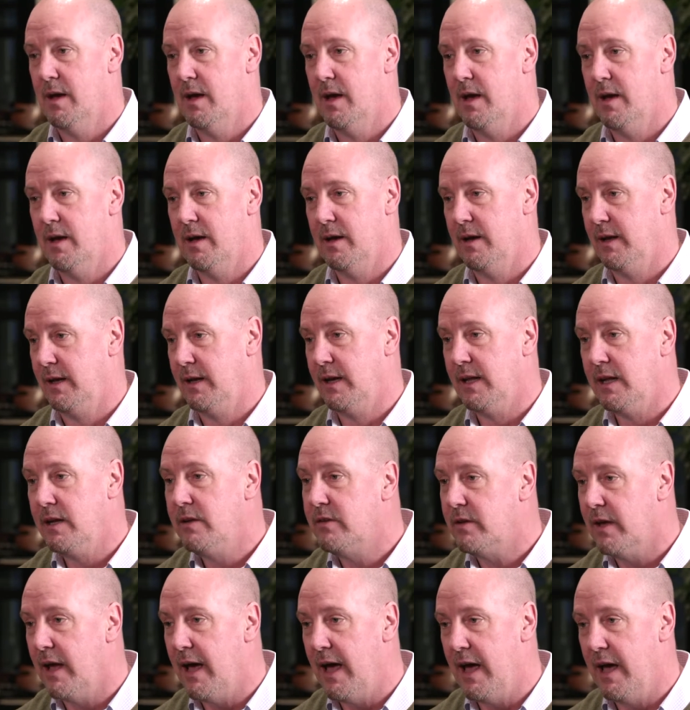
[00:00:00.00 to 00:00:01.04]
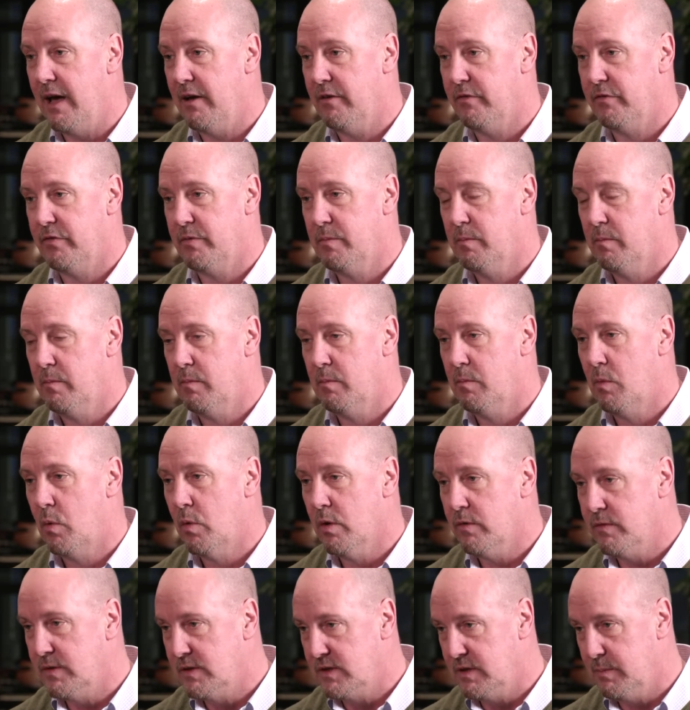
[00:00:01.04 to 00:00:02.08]
uh, I need to have
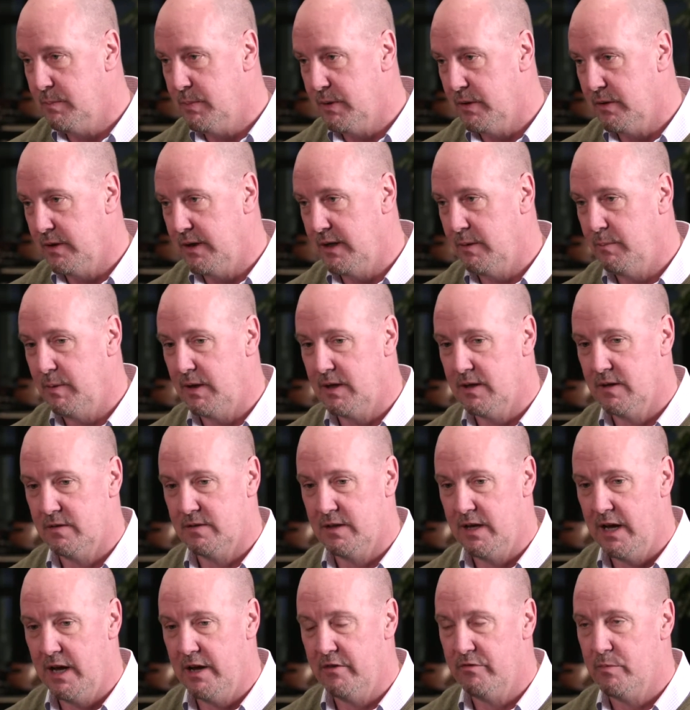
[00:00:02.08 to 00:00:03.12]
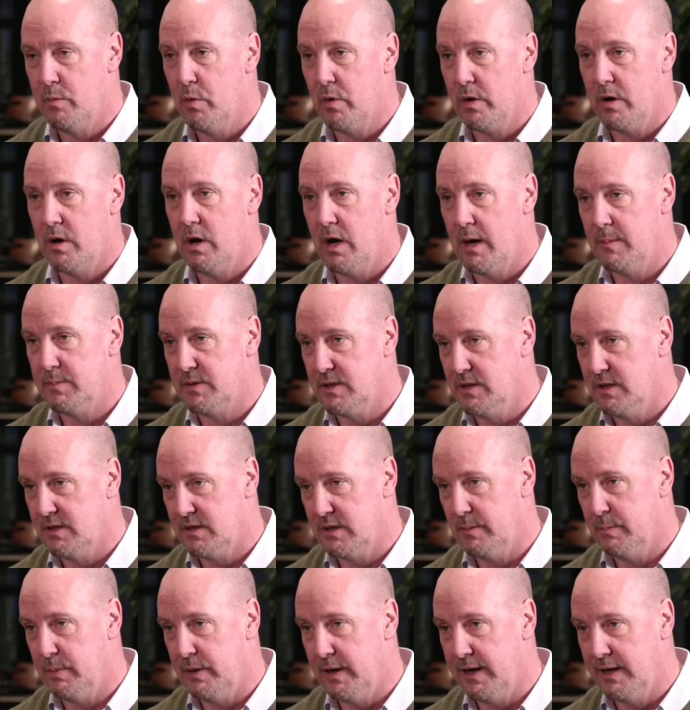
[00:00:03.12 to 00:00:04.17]
more visibility because I have more hops in the
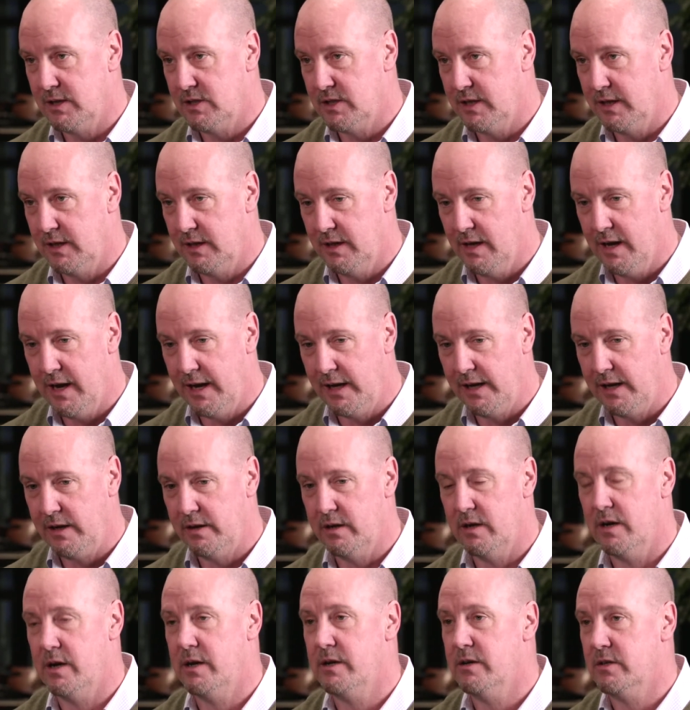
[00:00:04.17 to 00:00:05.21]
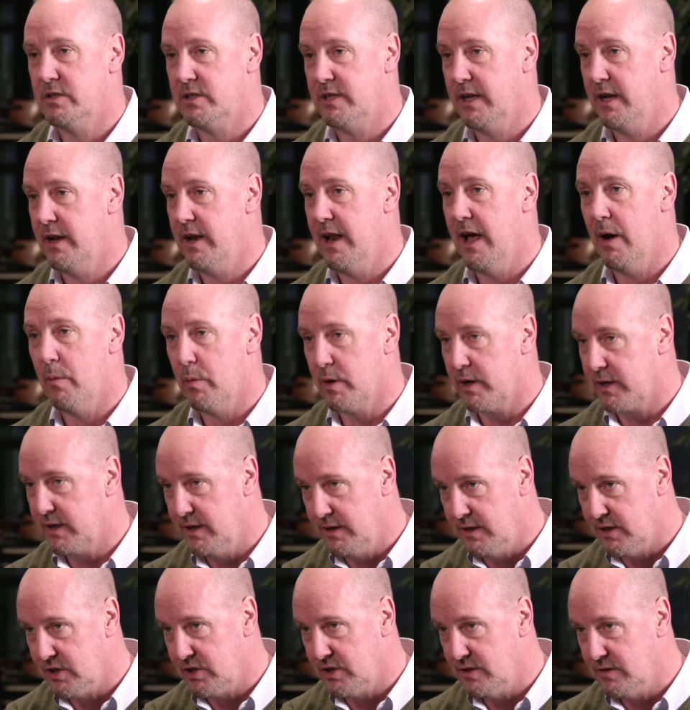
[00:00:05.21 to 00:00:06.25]
supply chain. I need to understand network
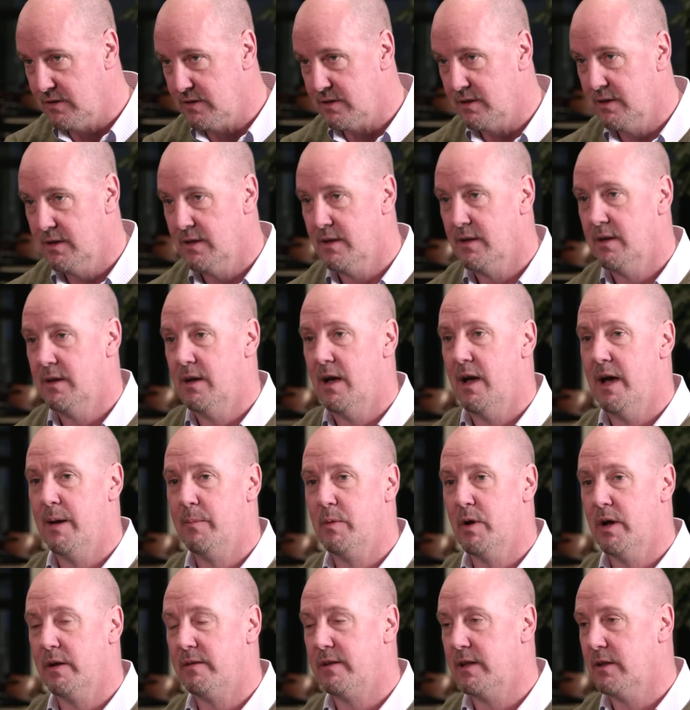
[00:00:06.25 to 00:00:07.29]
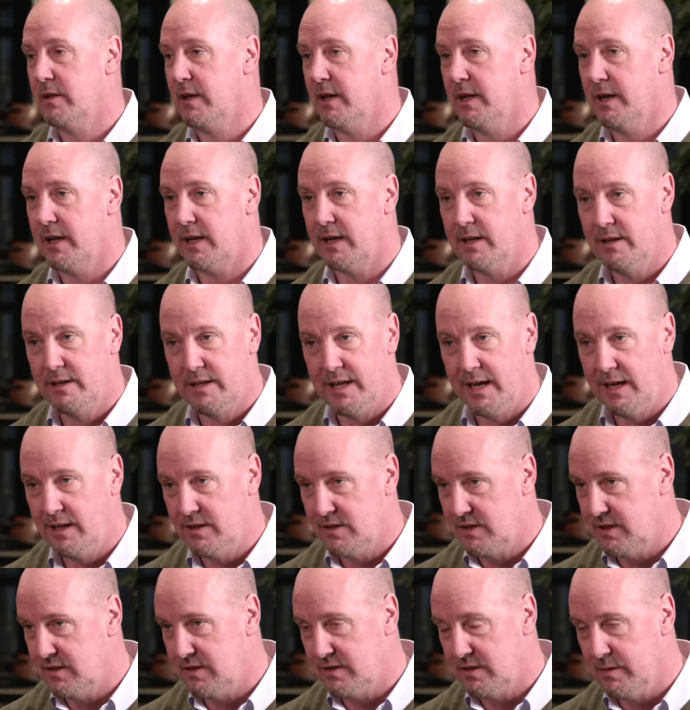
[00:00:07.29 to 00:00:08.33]
conditions. I'm not dealing in a
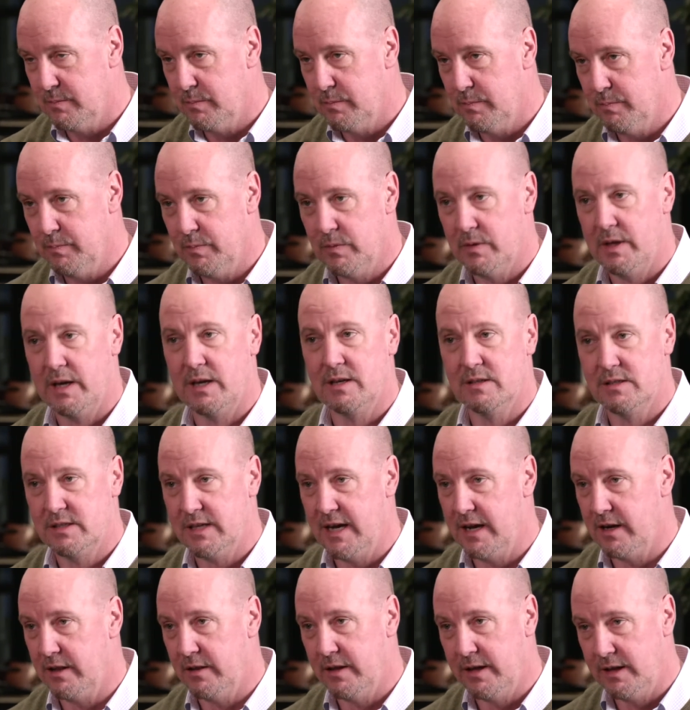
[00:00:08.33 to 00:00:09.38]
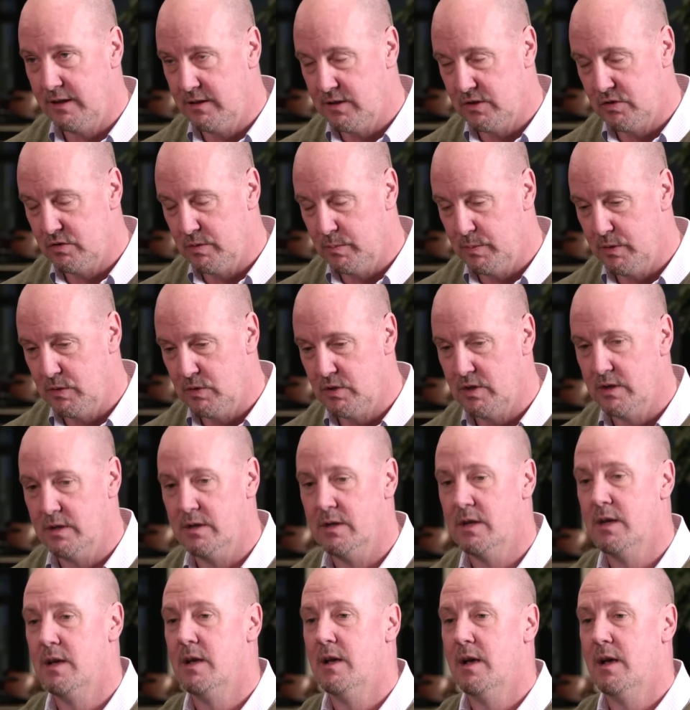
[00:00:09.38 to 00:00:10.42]
contained system like a satellite distribution.